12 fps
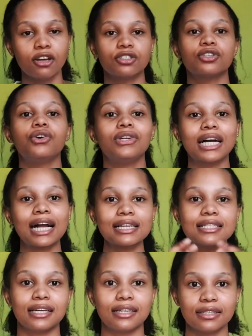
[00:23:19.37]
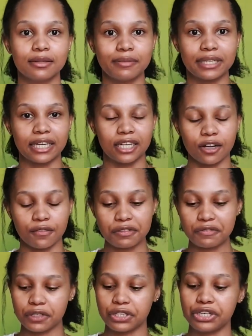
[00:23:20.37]
So like I said in the beginning of the
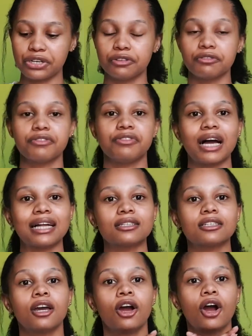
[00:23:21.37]
video, that